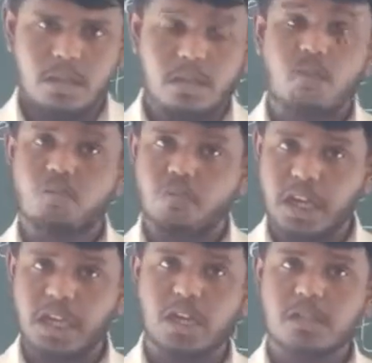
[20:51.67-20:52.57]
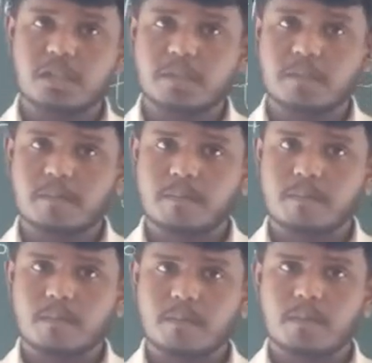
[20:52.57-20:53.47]
the factors
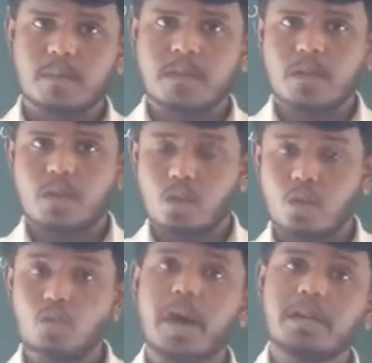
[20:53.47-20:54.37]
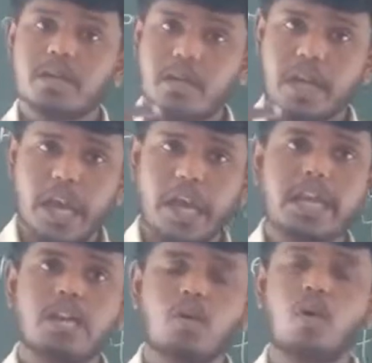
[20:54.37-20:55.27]
you are
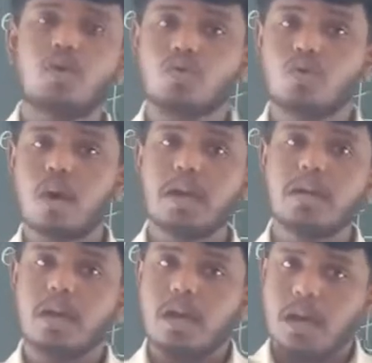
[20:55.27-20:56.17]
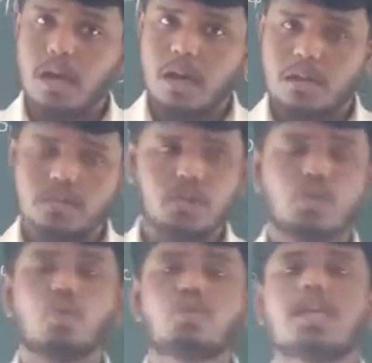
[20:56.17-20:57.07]
adding or you are
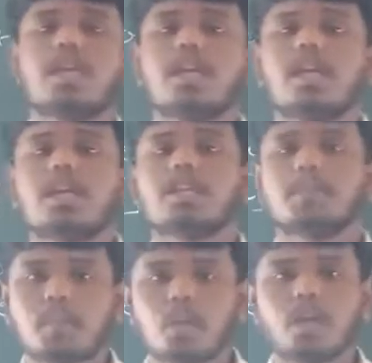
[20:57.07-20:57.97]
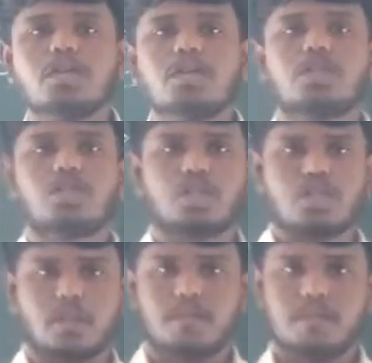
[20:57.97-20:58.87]
using in the production
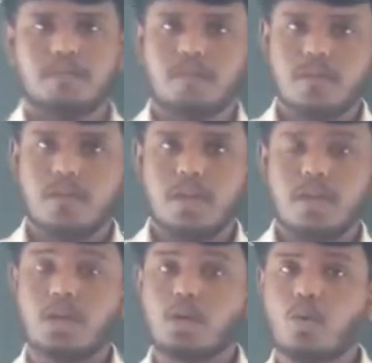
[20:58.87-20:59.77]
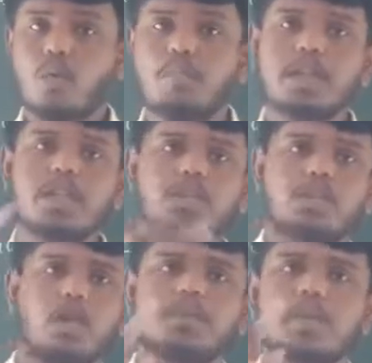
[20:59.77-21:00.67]
system, the
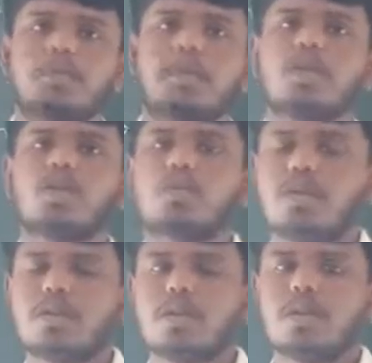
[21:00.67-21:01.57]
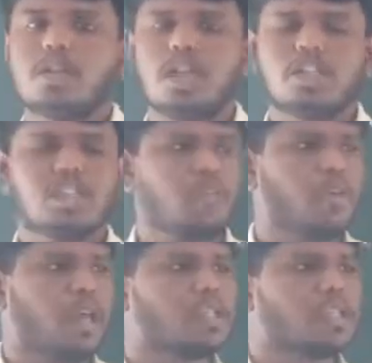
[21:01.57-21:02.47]
combination of that particular thing. Say
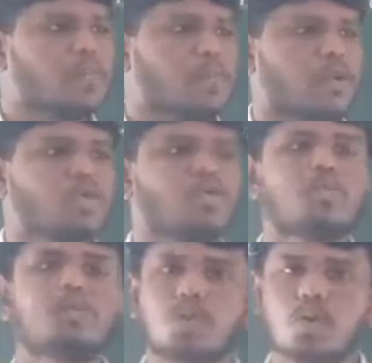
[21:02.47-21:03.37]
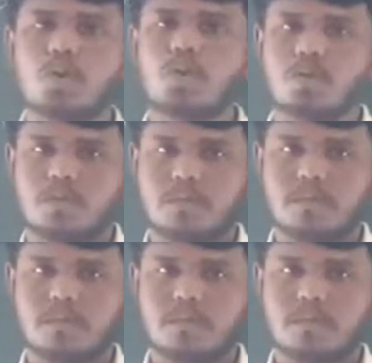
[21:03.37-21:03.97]
for example, to produce